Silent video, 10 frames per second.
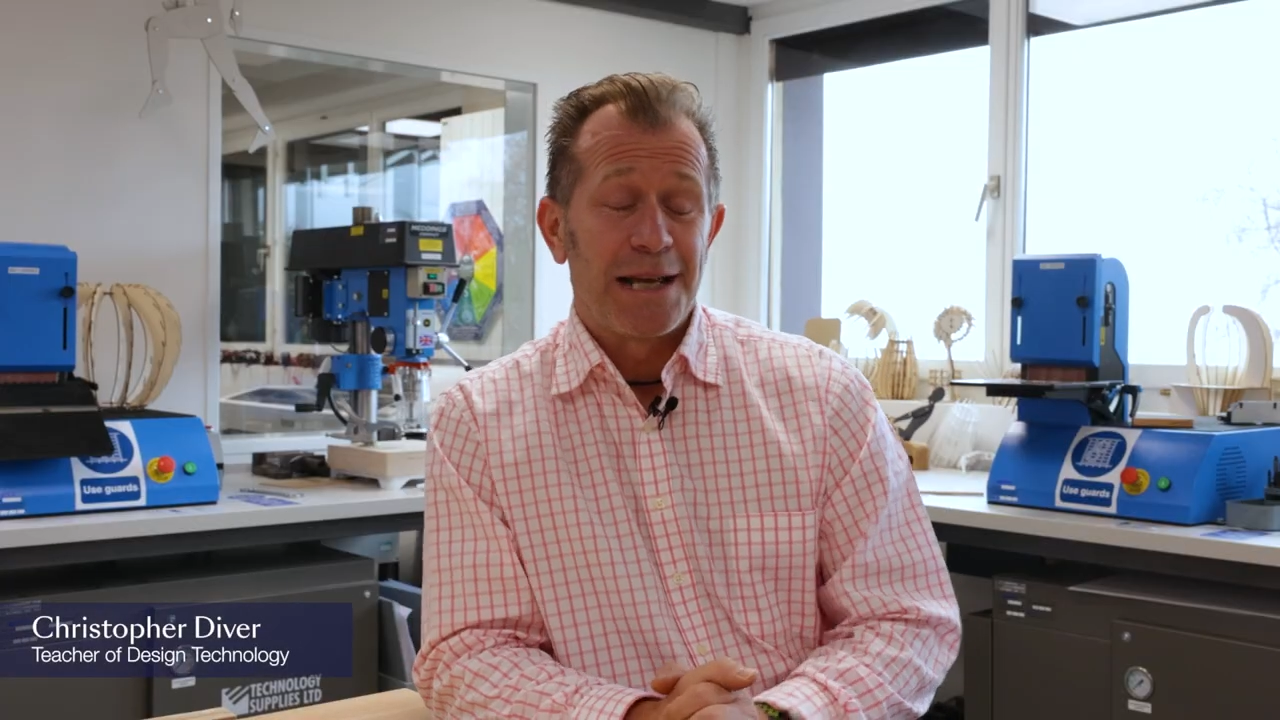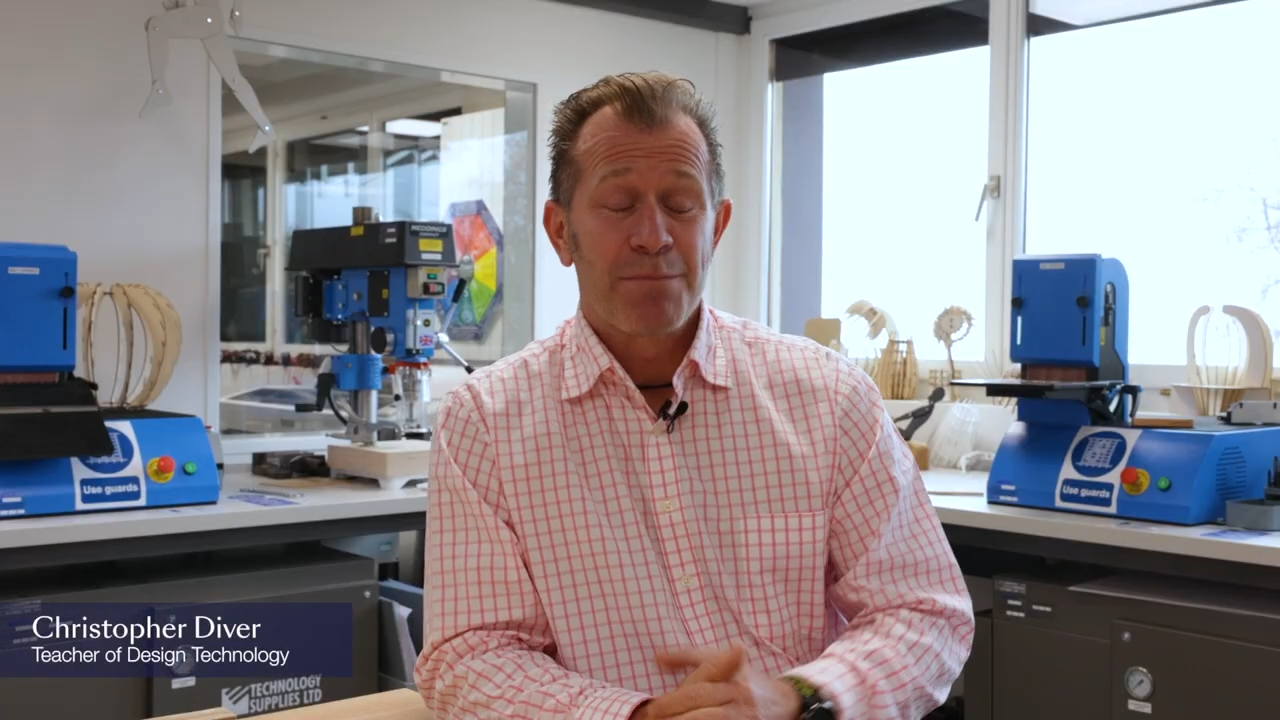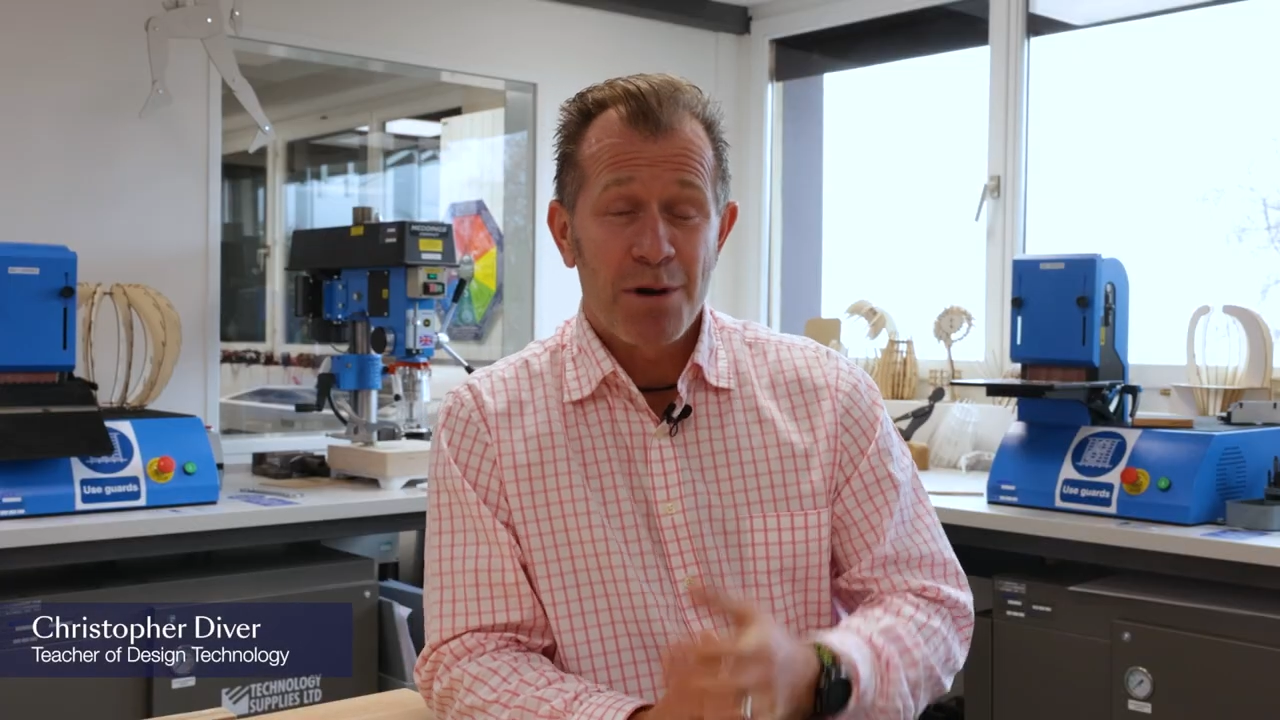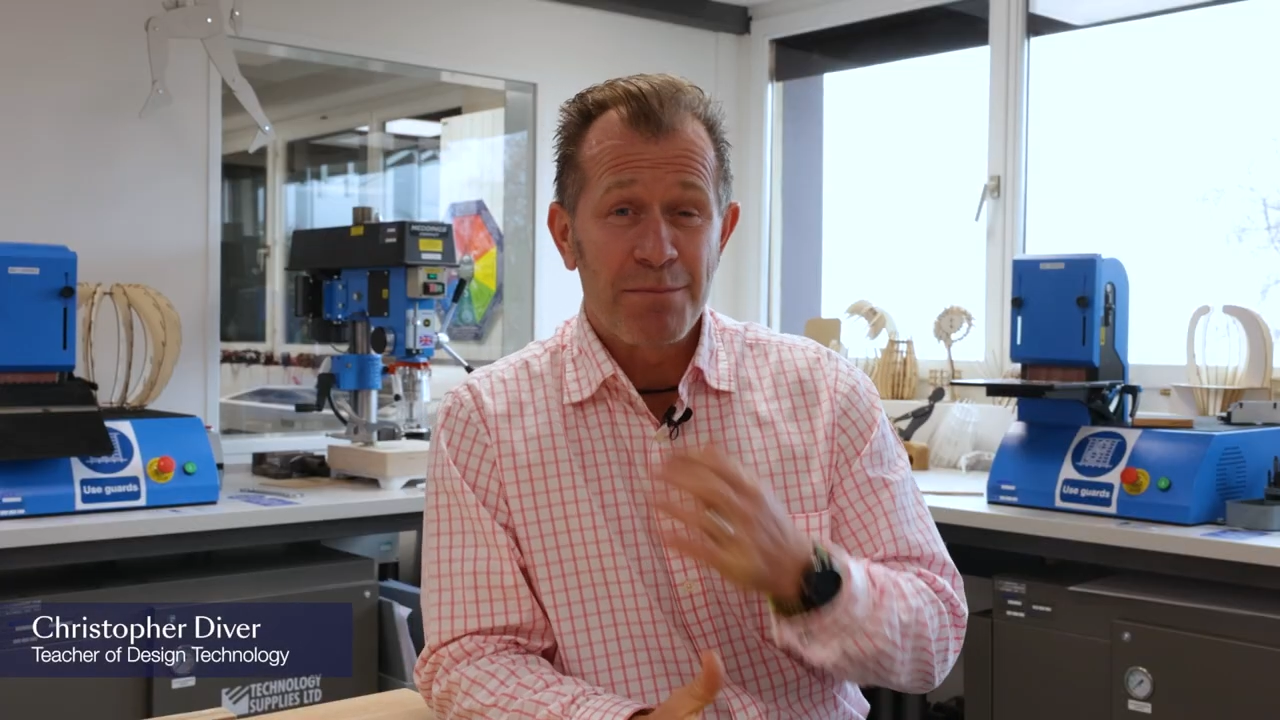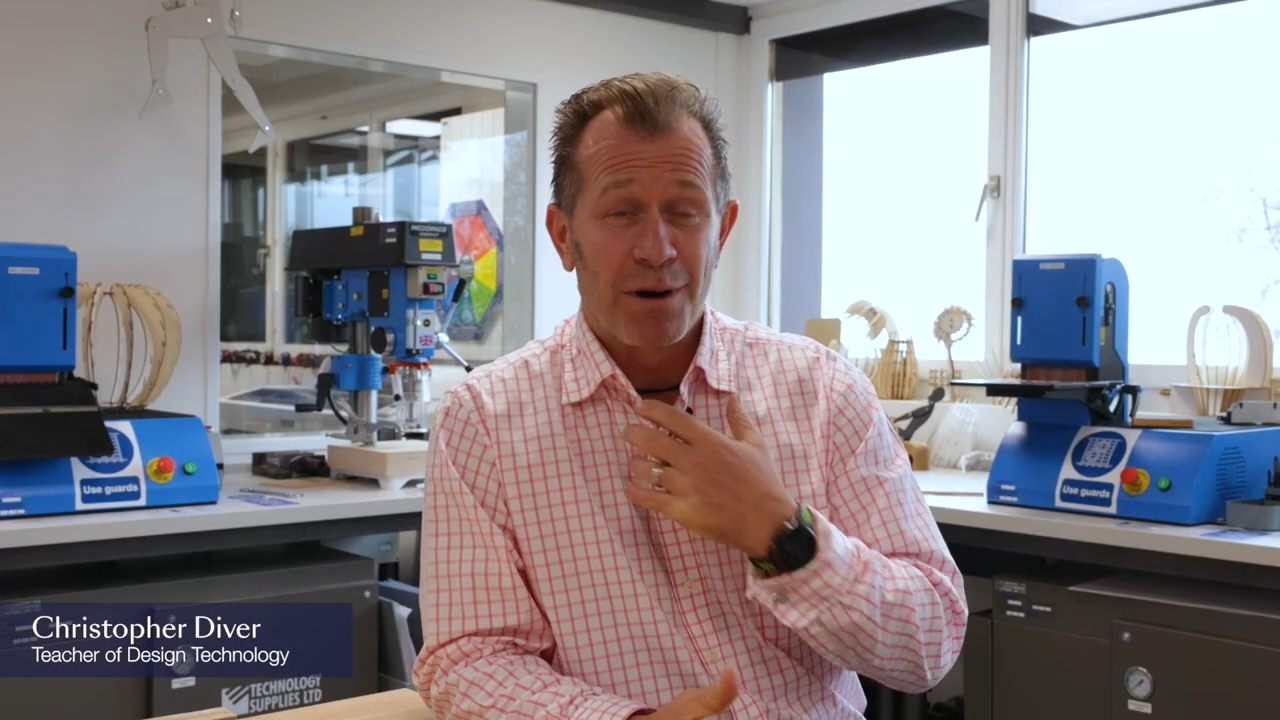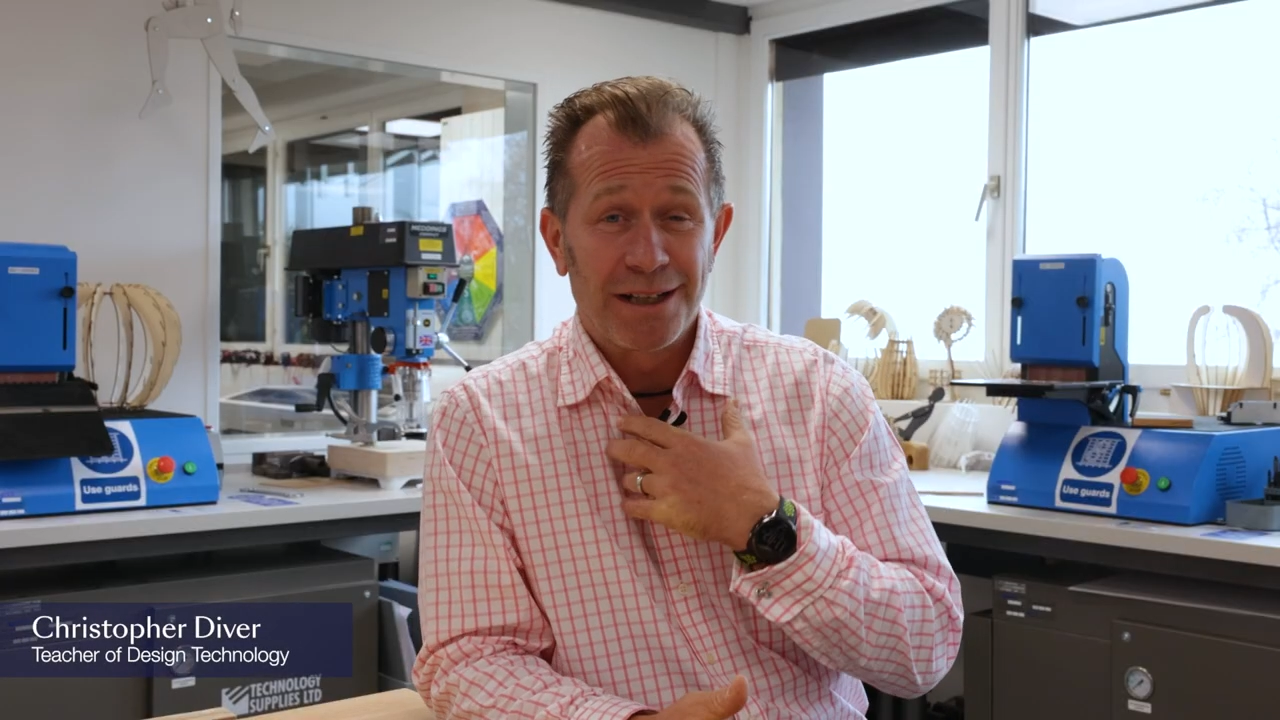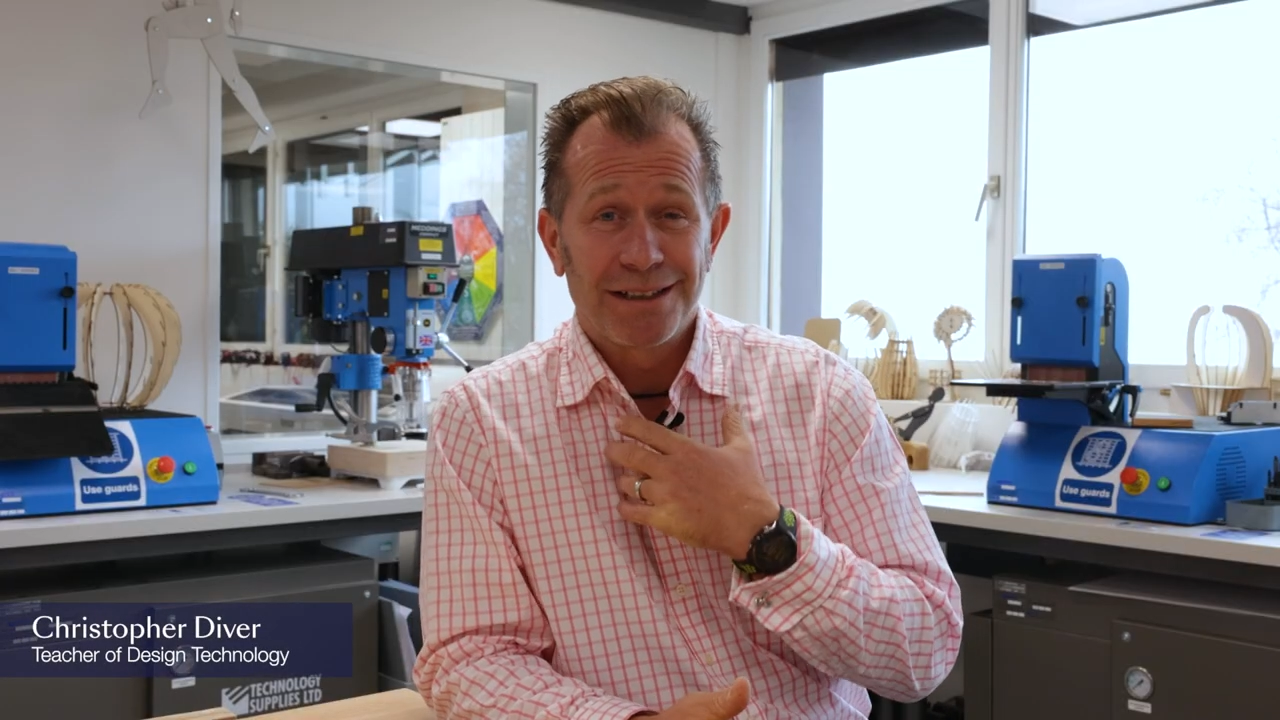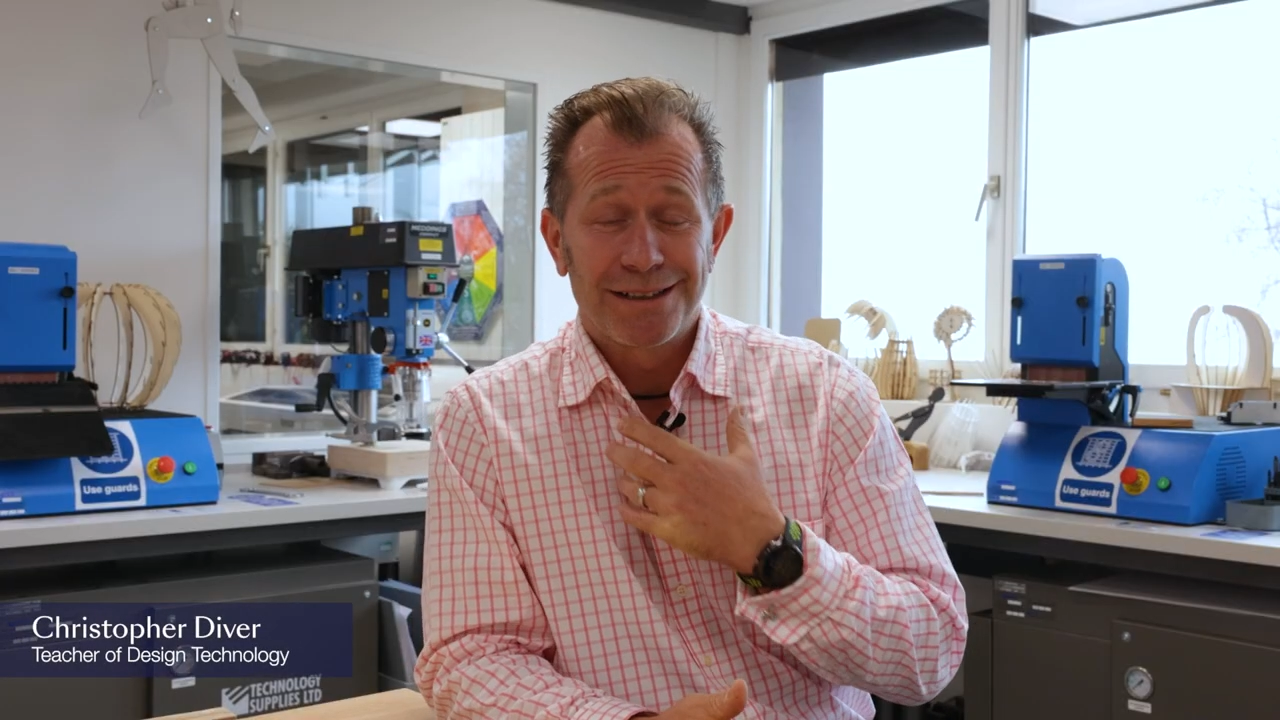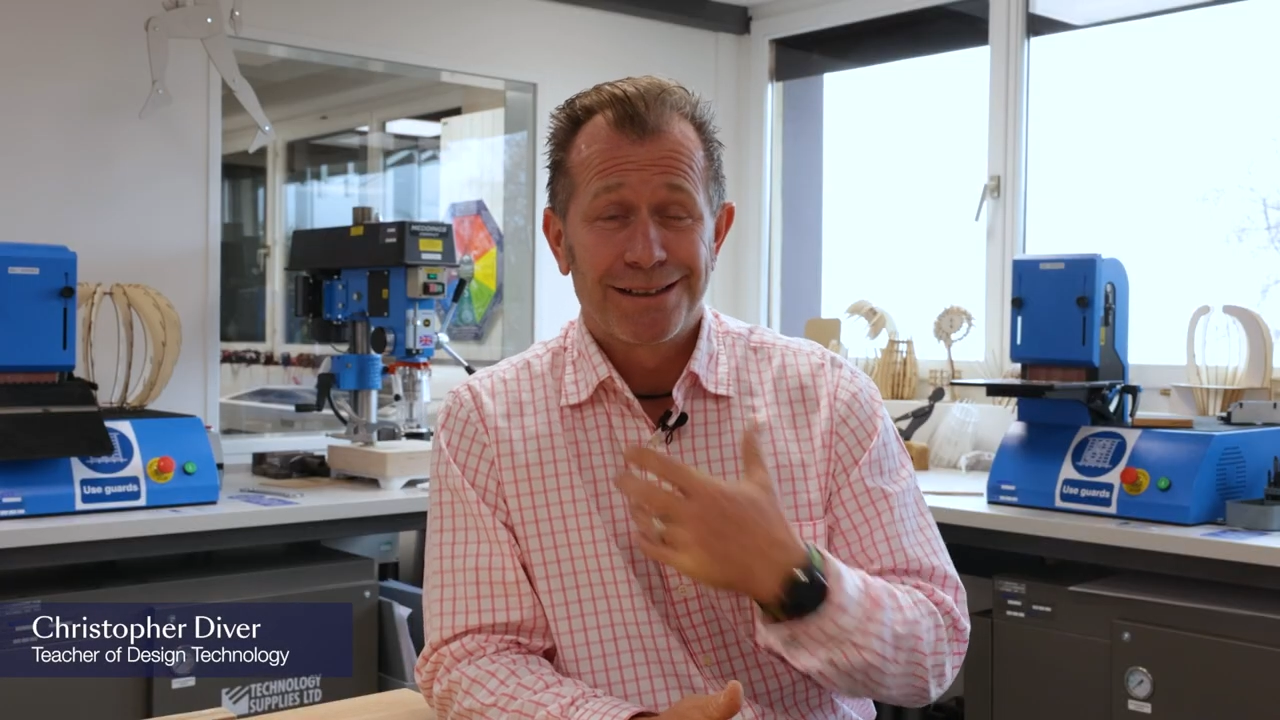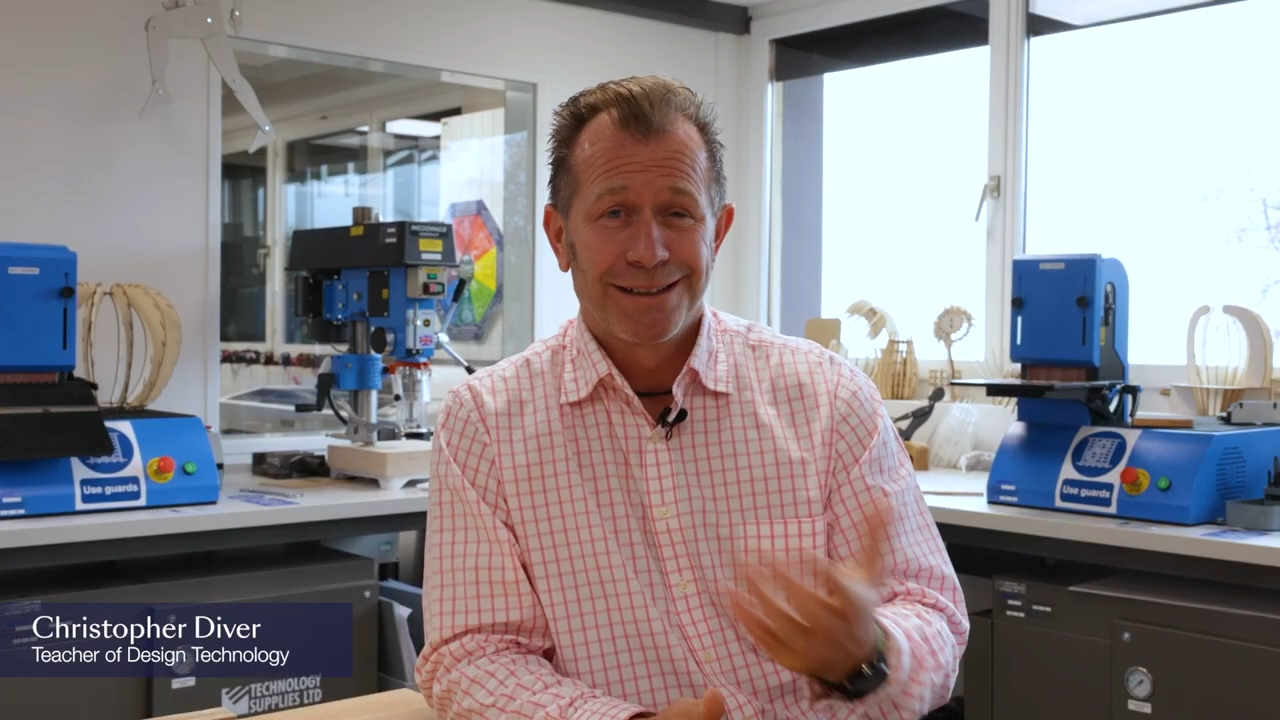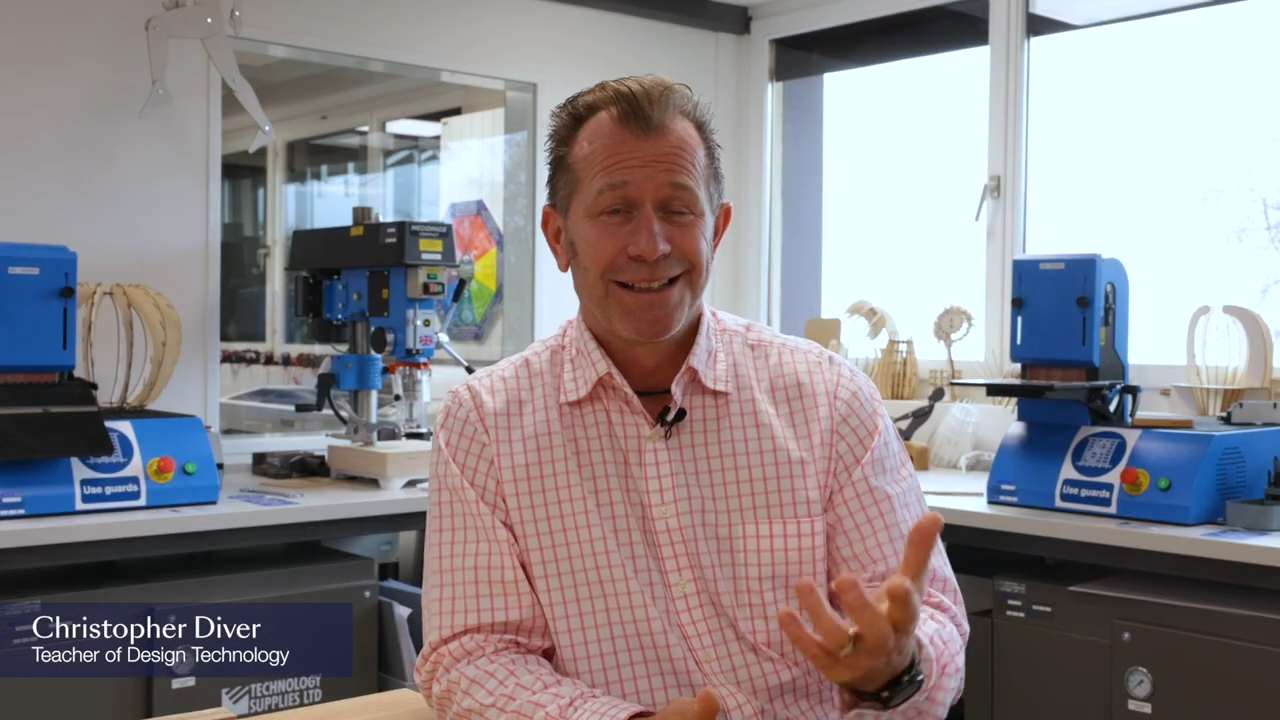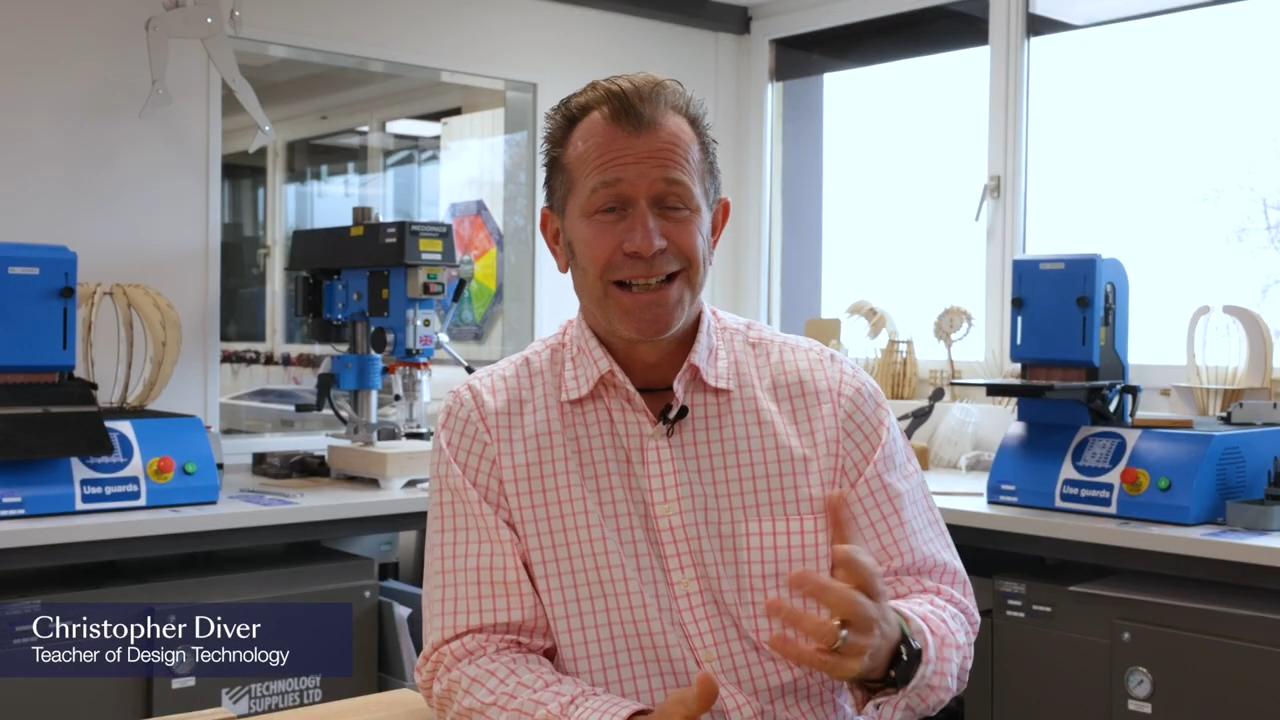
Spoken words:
in my mind,